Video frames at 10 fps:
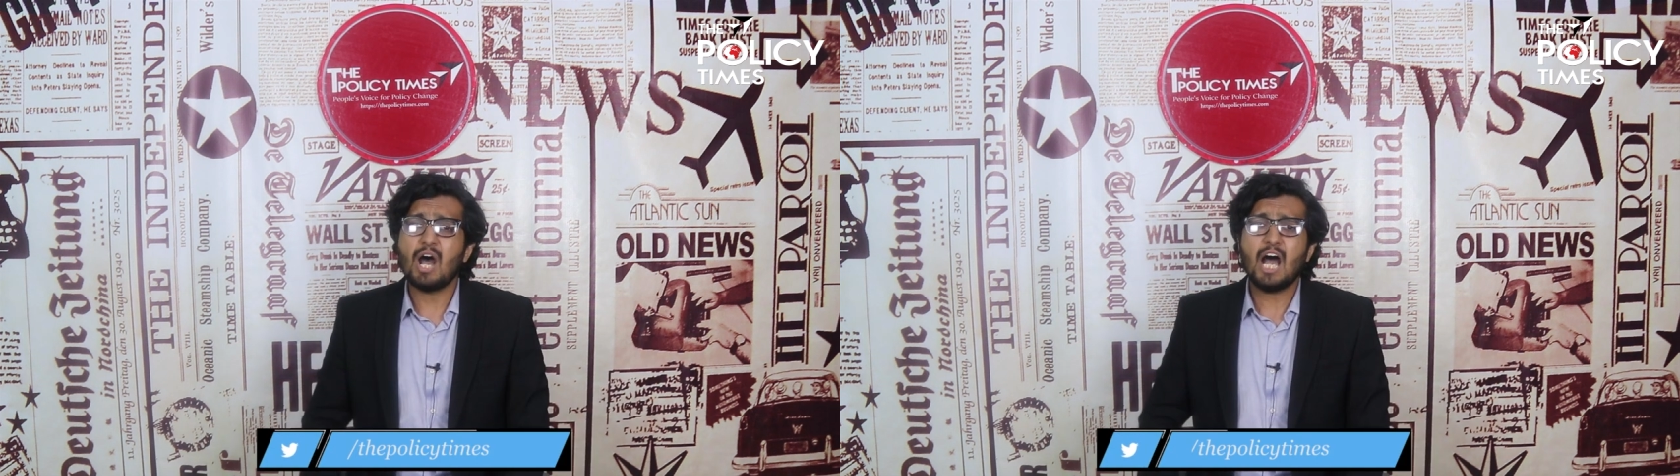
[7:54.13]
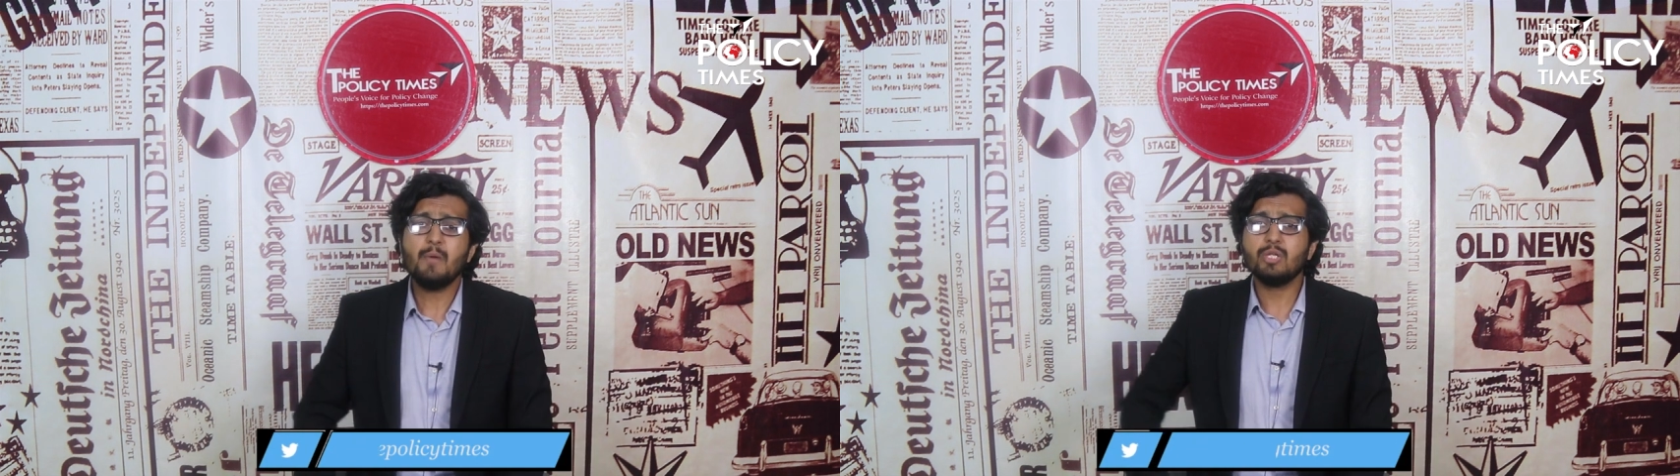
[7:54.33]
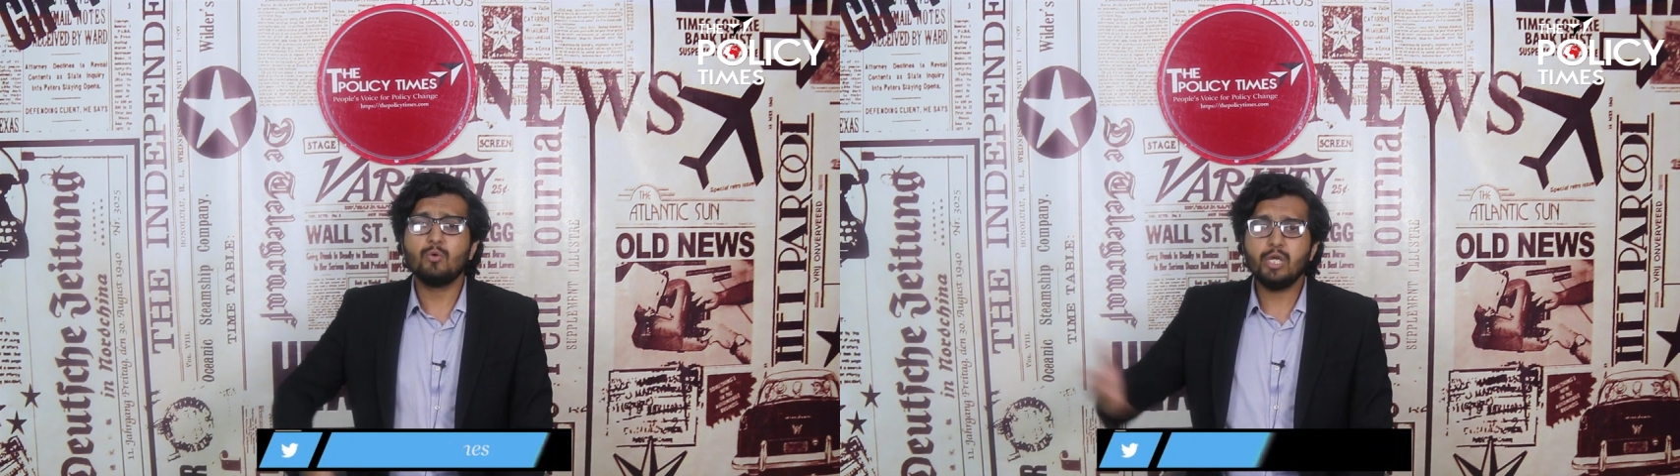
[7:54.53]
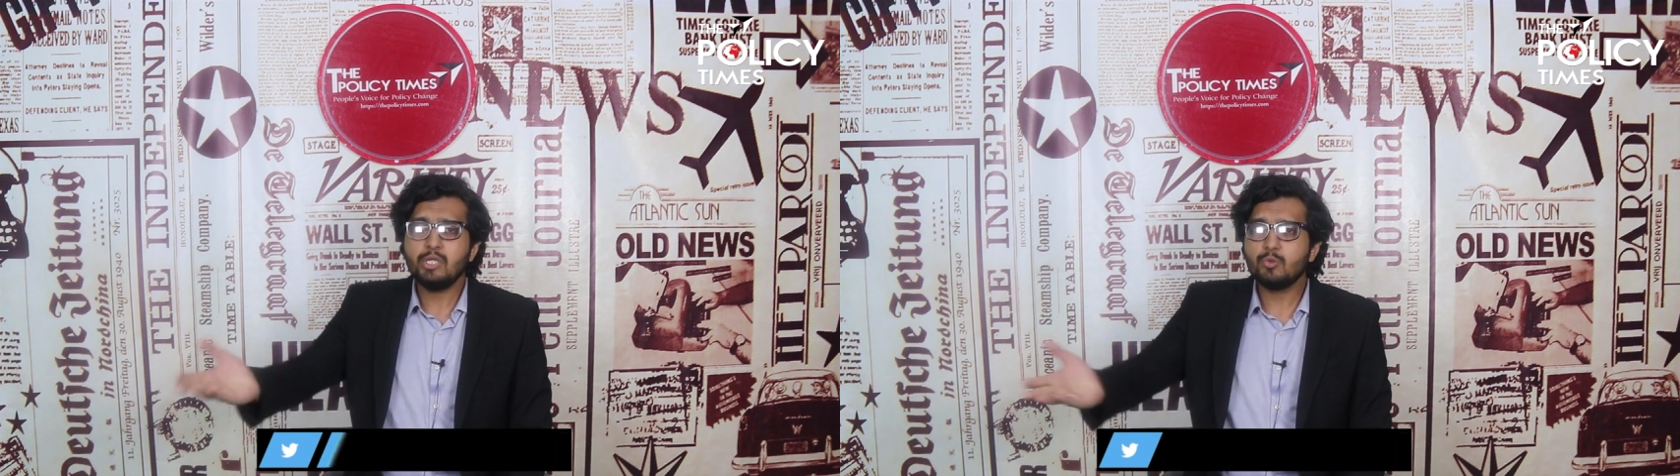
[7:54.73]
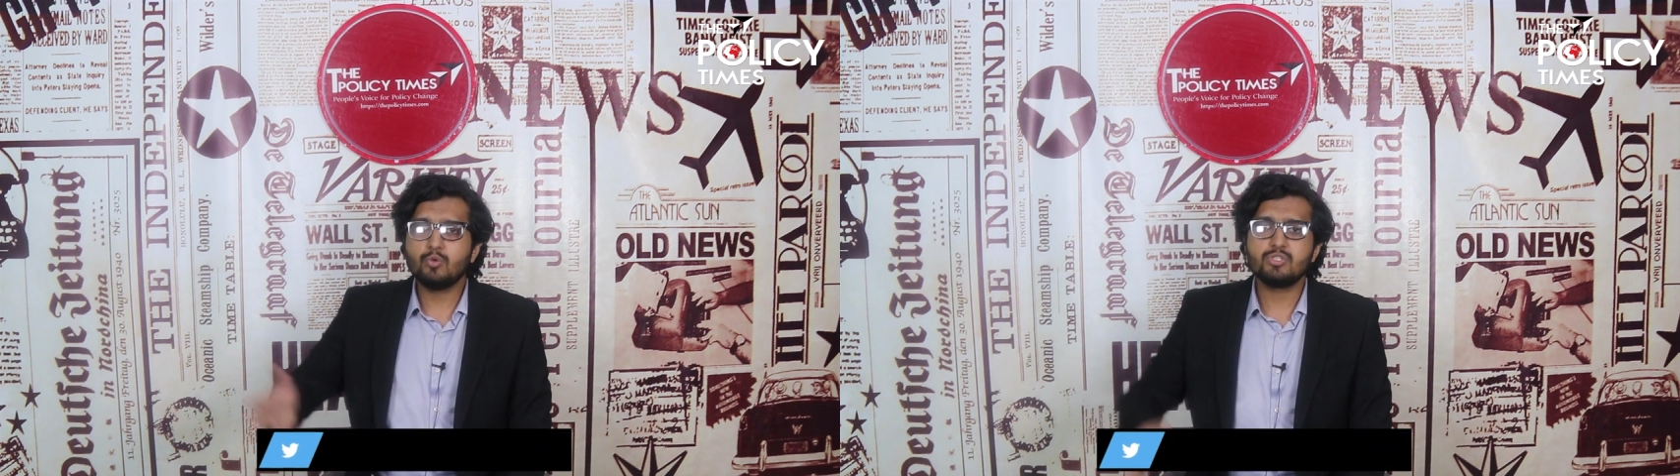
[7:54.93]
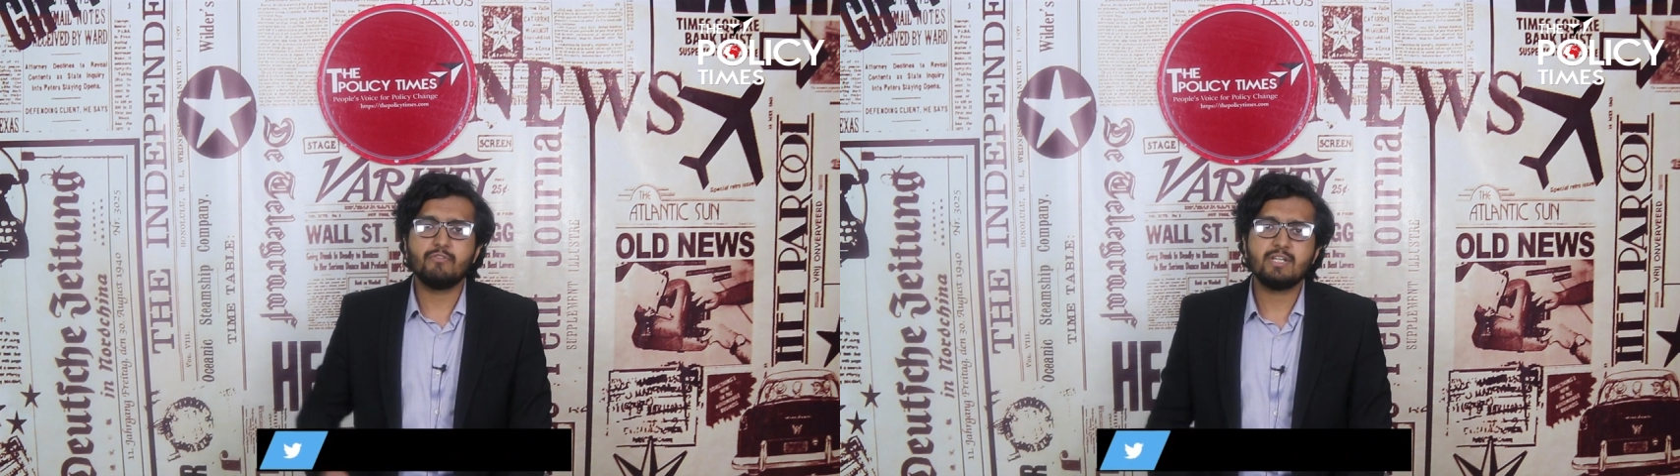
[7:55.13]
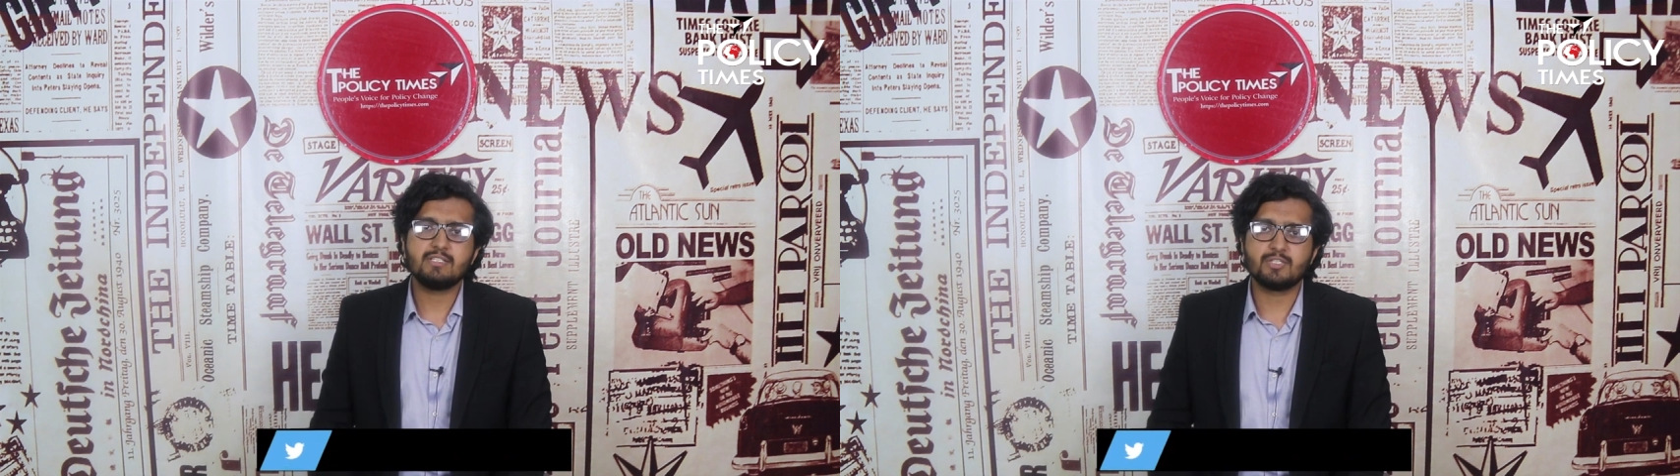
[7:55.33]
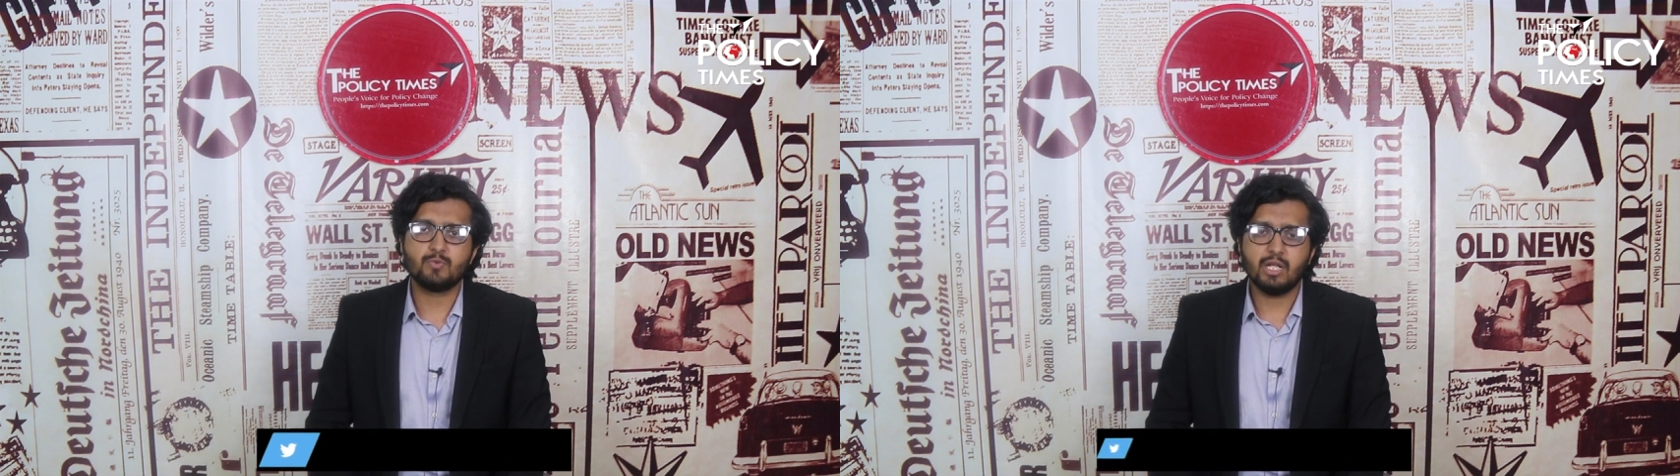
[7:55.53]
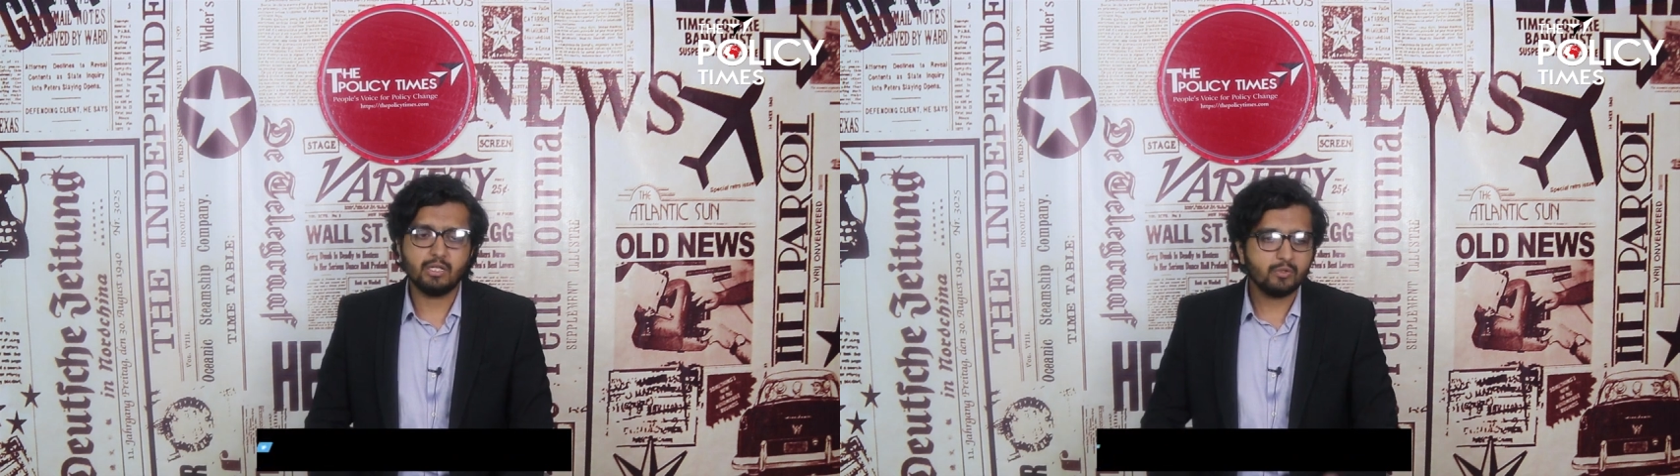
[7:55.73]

harm in going to those events as well